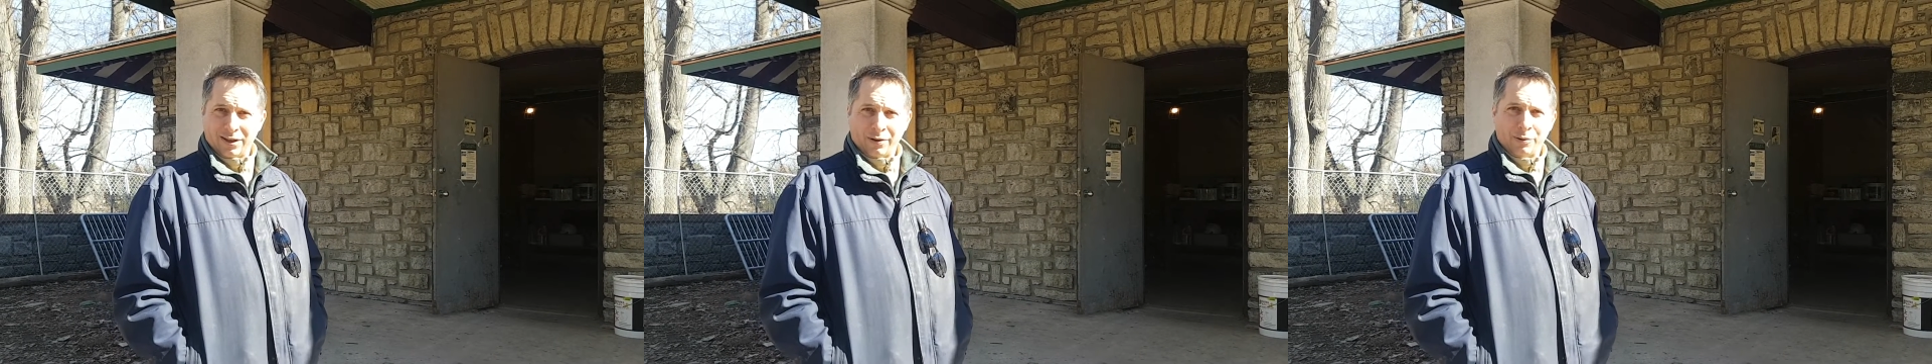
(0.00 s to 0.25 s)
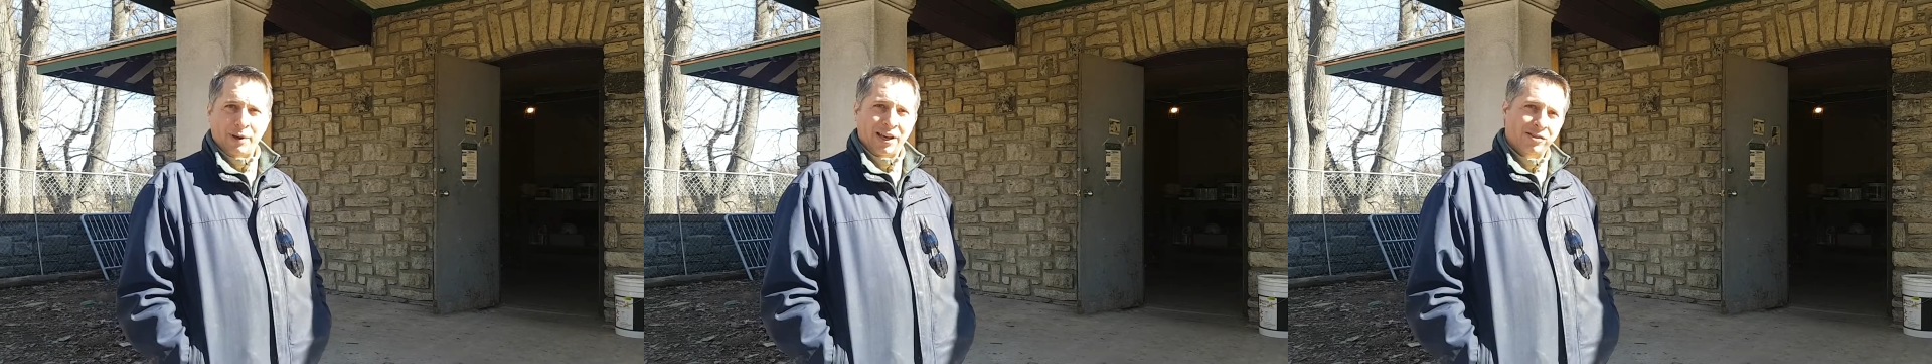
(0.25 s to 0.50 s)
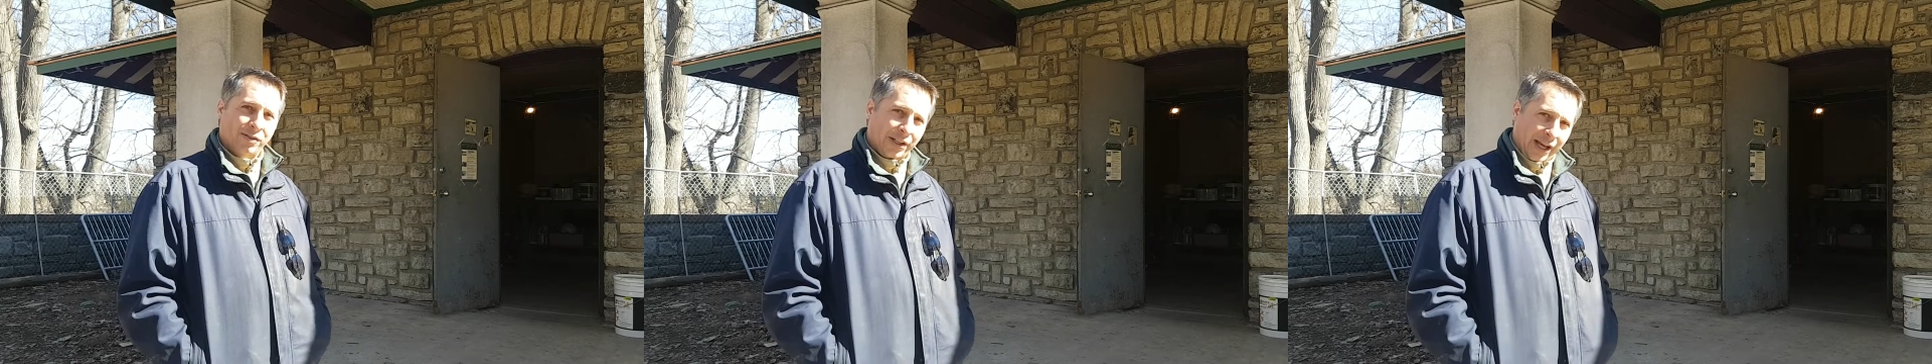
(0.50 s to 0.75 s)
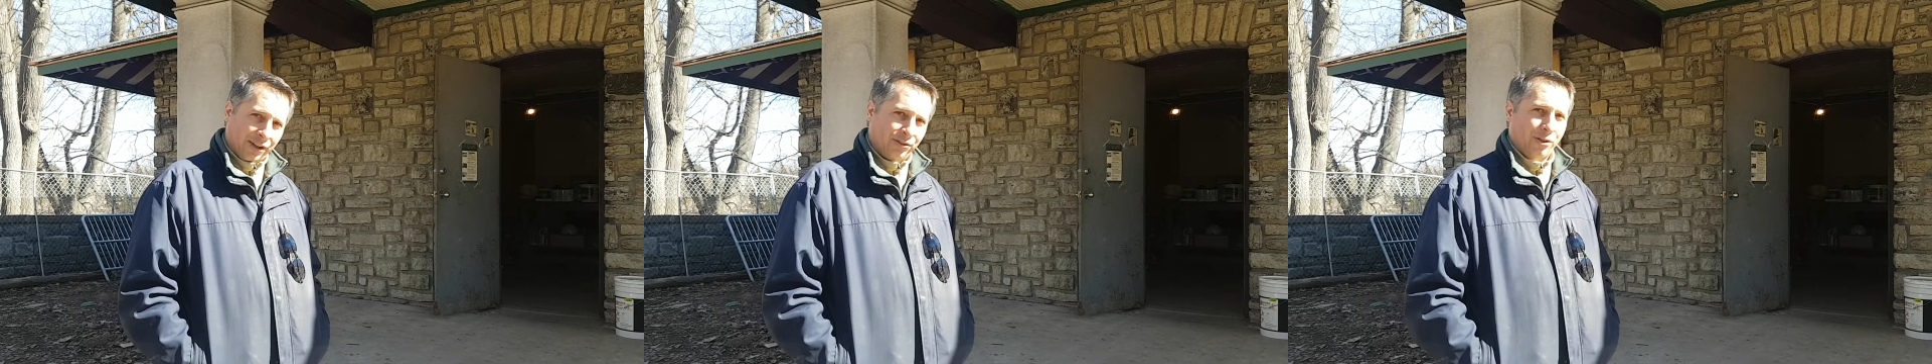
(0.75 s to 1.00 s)
the panes of
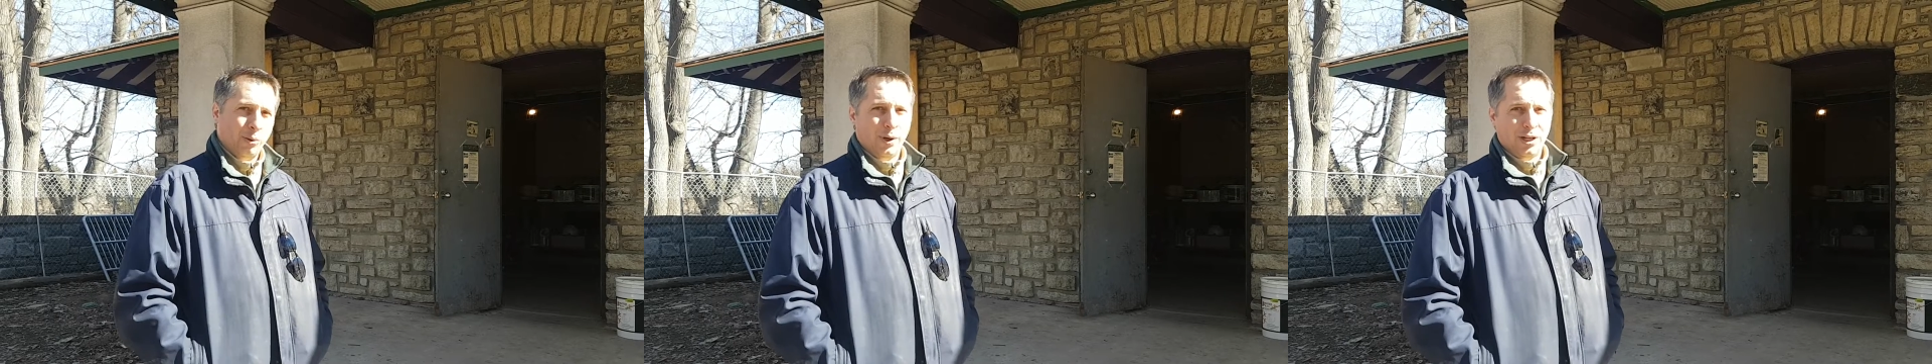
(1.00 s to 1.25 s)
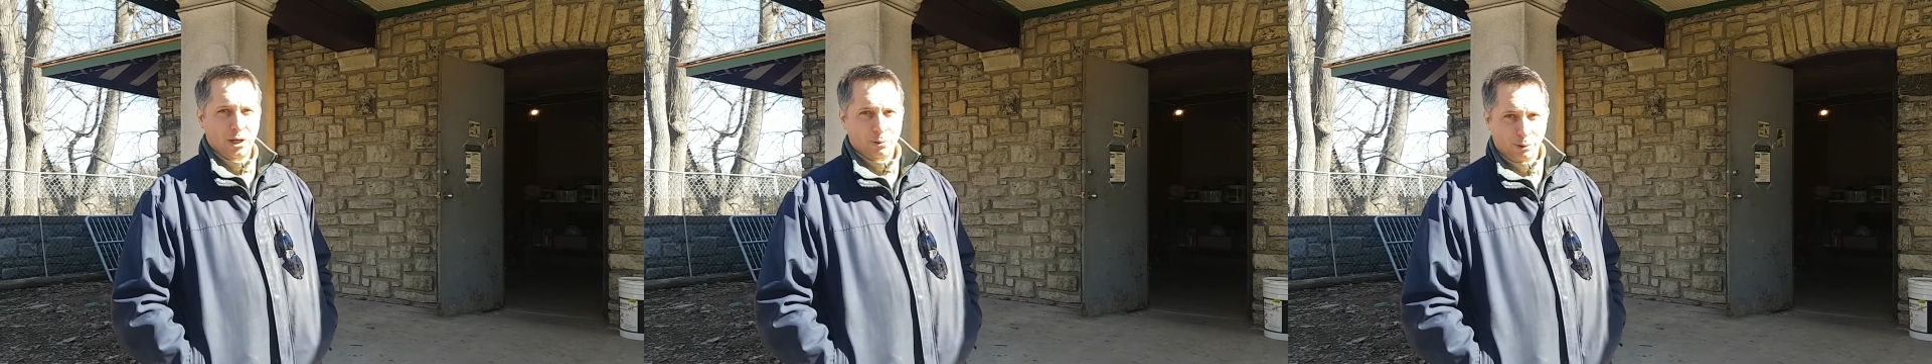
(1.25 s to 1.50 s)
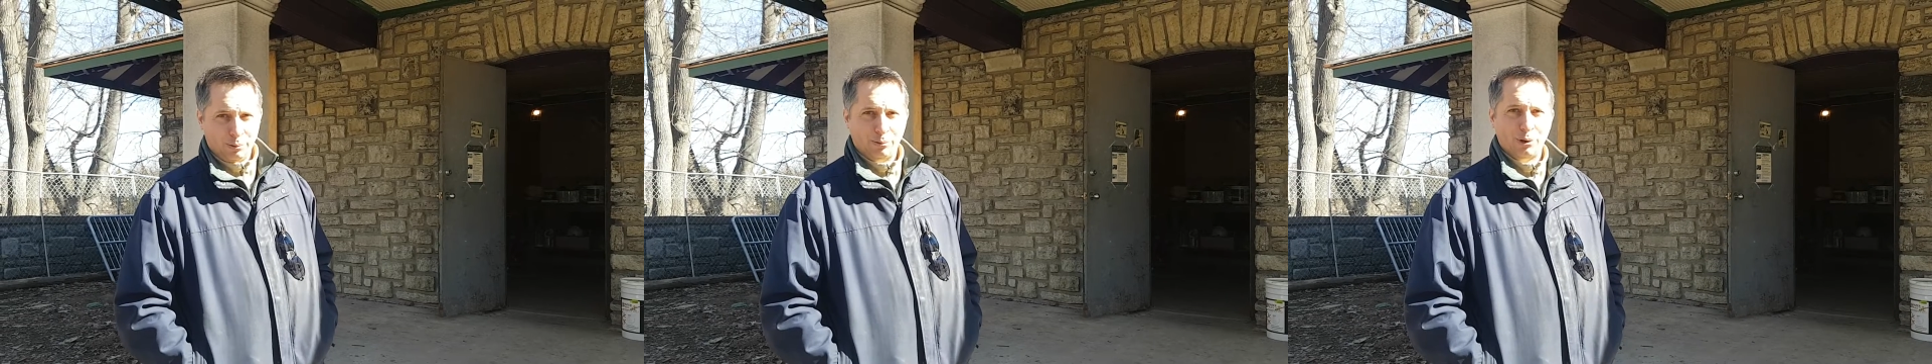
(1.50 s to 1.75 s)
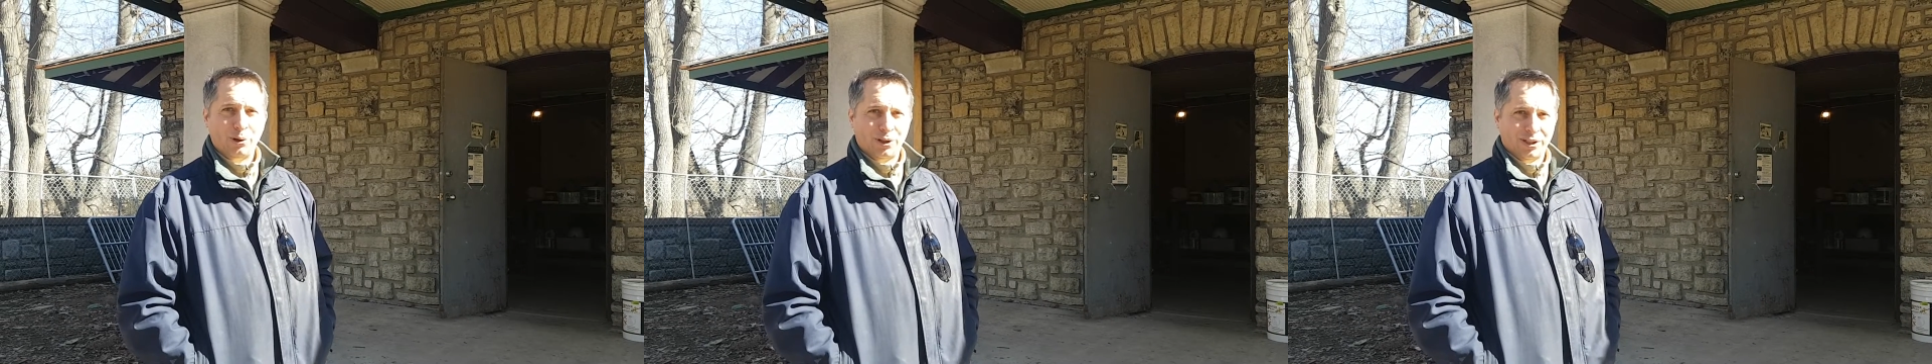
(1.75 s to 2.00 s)
glass of the window won't be
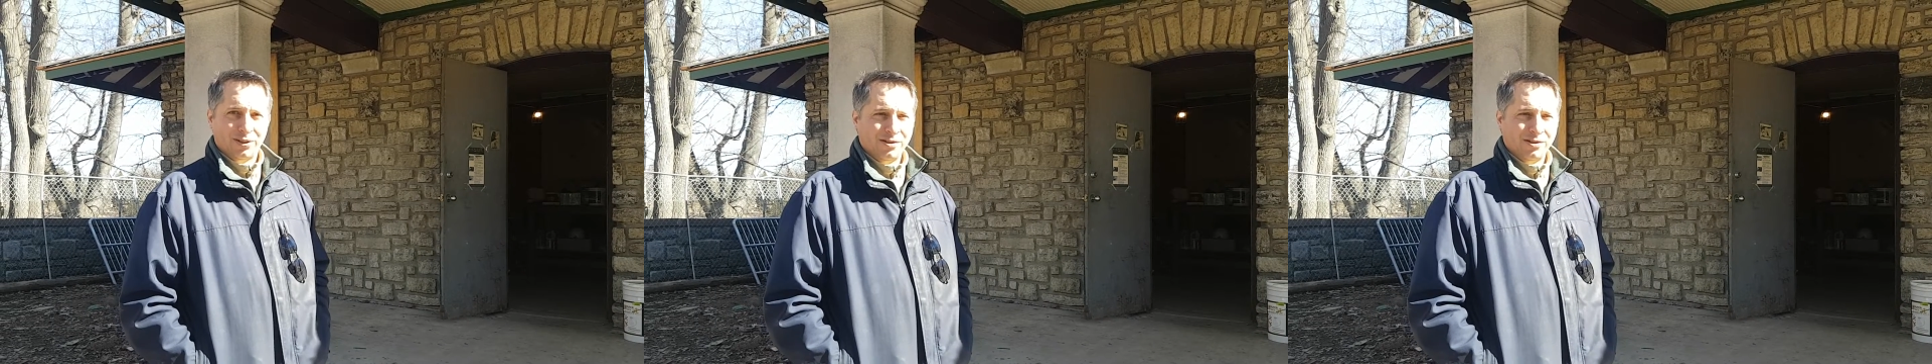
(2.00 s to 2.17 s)
broken.